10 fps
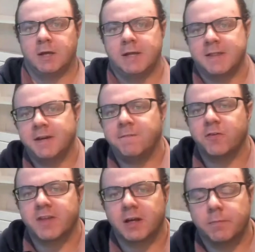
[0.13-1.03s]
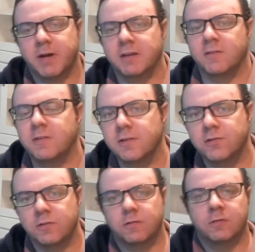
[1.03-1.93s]
Think for a second about
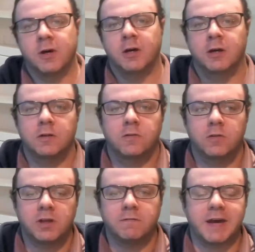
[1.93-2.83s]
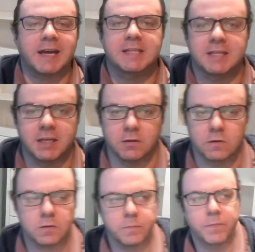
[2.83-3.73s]
decisions concerning
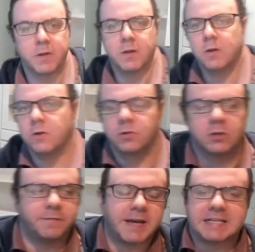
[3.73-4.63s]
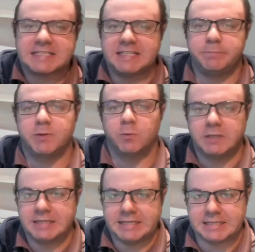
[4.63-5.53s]
vaccines. Should a vaccine be
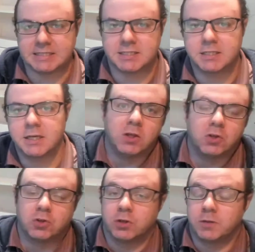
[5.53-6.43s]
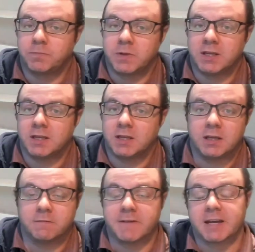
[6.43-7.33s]
released? Should it be,
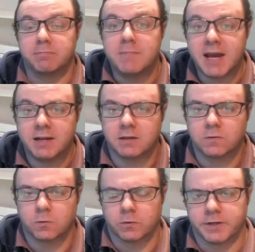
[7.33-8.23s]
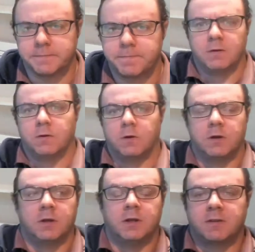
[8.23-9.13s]
in fact, mandatory?
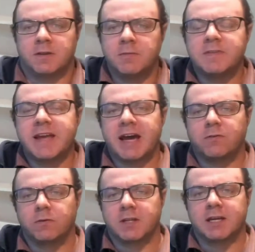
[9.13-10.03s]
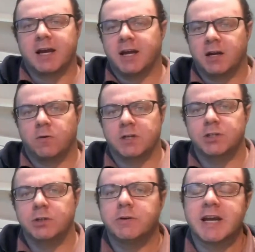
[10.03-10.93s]
It seems natural that the kind of
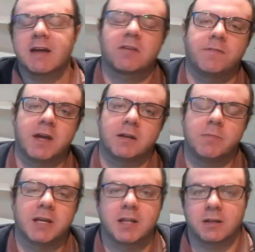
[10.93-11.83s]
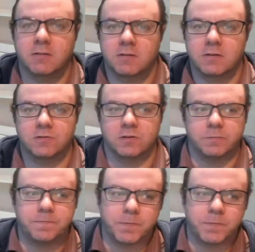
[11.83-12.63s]
question you would ask if you had to make that decision